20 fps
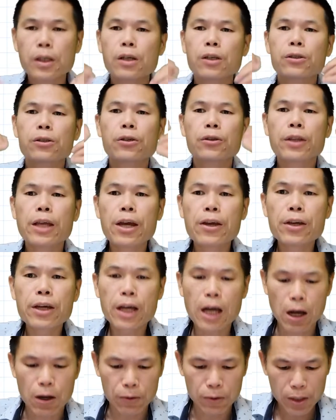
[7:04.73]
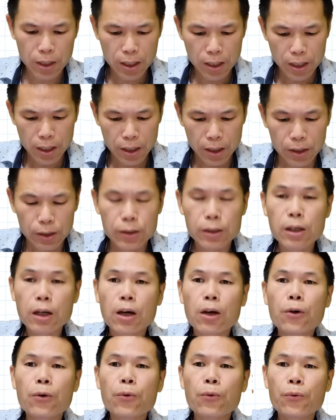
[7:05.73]
So there you go.
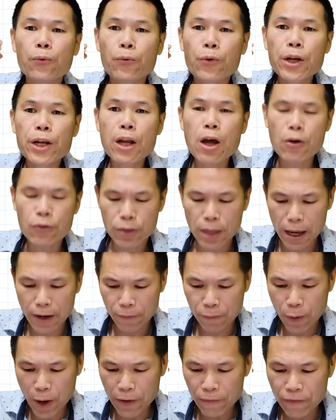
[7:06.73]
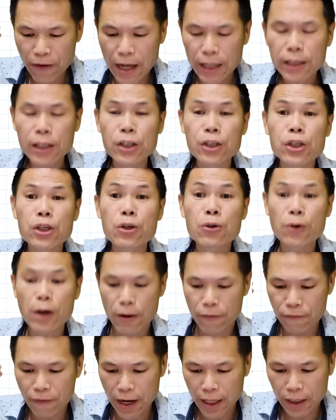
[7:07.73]
So we know that when vector u
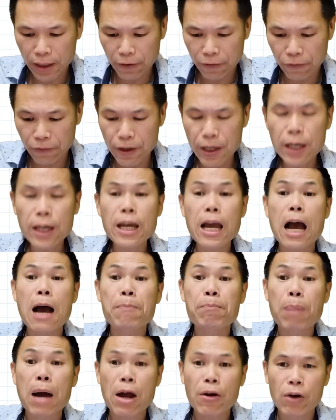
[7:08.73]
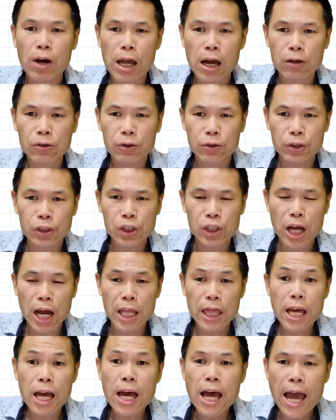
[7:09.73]
and vector v are parallel to each
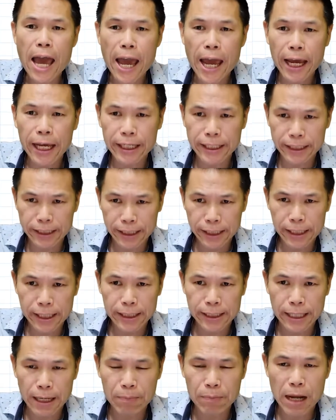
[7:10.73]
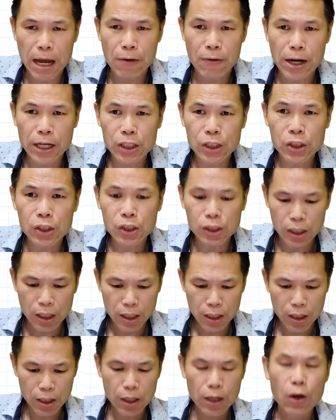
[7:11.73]
other and in the same directions
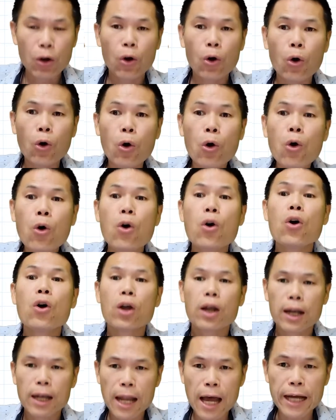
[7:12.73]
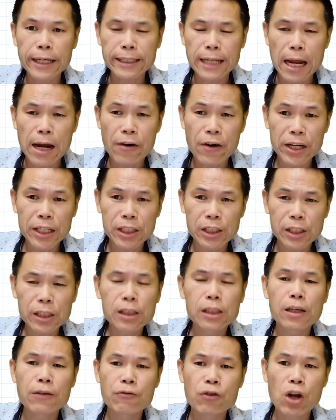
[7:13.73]
or like
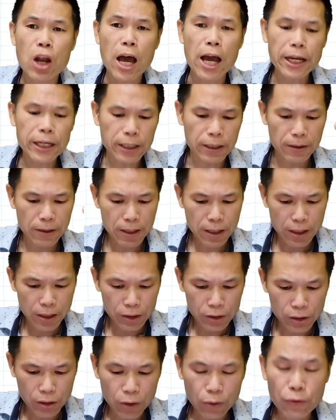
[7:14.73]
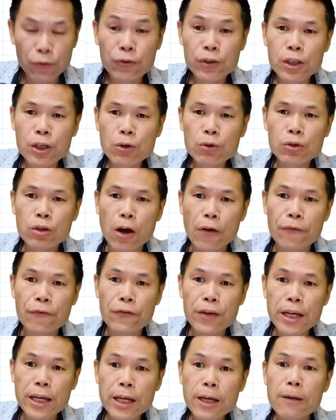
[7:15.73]
directions, if you like, so u dot
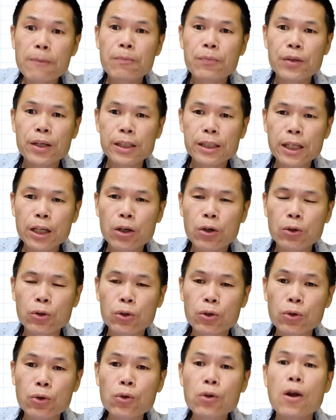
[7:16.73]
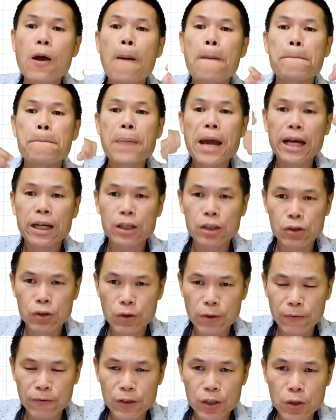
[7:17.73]
v is equal to
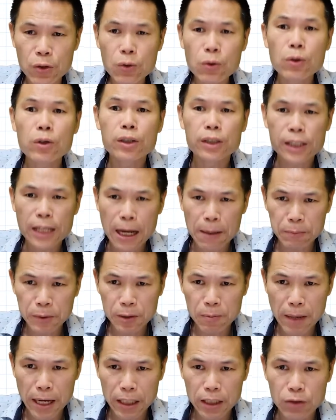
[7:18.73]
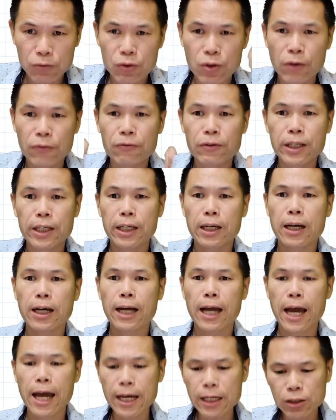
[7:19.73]
magnitude of u times magnitude of v.
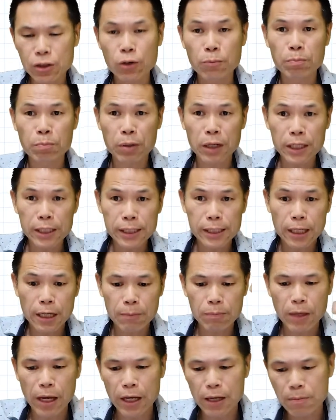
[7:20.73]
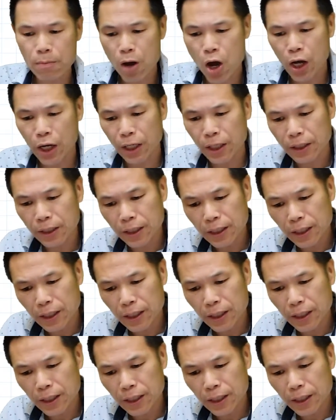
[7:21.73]
Okay, so please keep that in mind.